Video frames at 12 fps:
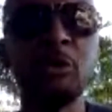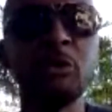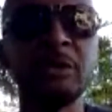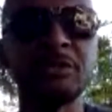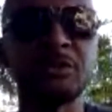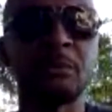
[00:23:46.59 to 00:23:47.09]

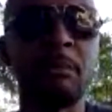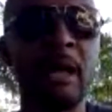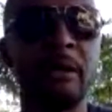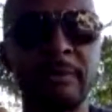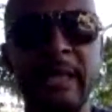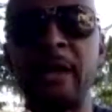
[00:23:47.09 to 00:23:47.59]
to
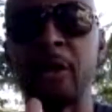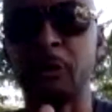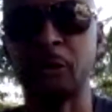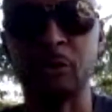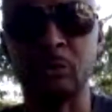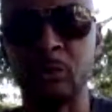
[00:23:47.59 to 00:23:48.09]
surmount that
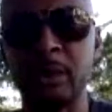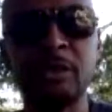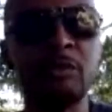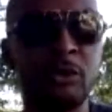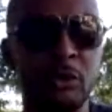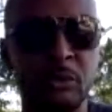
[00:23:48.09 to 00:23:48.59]
hurdle? What do
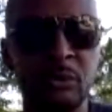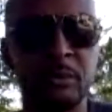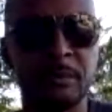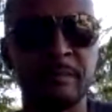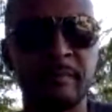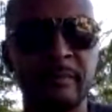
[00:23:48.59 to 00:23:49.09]
you do?
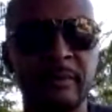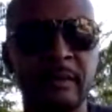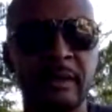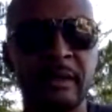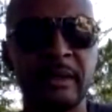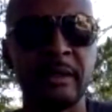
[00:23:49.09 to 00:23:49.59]

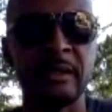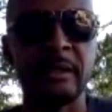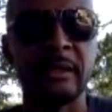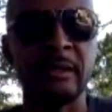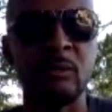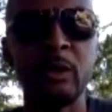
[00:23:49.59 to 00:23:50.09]

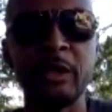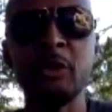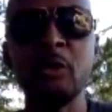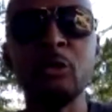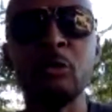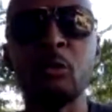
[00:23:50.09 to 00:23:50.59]
When
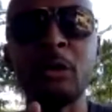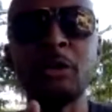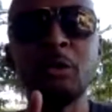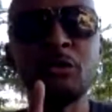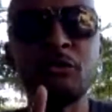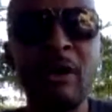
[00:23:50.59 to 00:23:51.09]

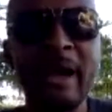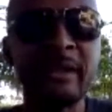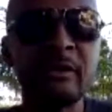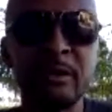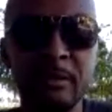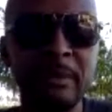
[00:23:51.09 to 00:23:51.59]
you
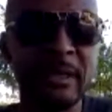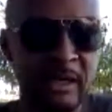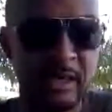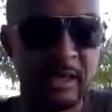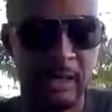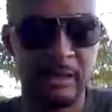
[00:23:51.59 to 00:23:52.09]
finally
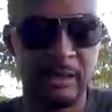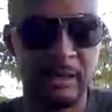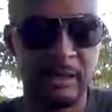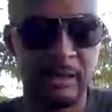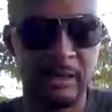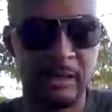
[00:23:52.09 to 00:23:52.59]
become
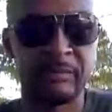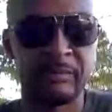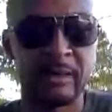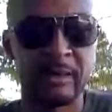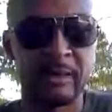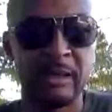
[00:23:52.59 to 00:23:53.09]

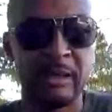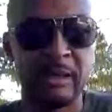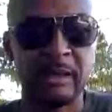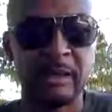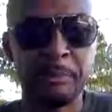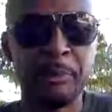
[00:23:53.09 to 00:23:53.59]

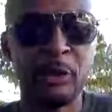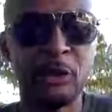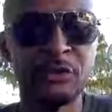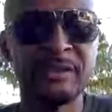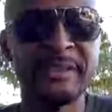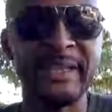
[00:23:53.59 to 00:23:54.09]
the
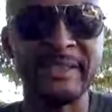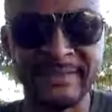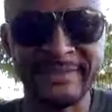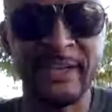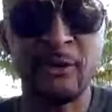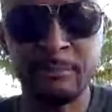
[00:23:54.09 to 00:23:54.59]
person that's
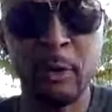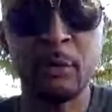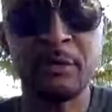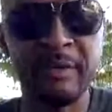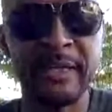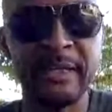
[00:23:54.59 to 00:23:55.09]

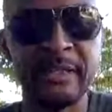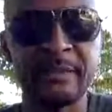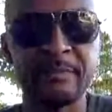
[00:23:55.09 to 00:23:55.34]
self-motivated,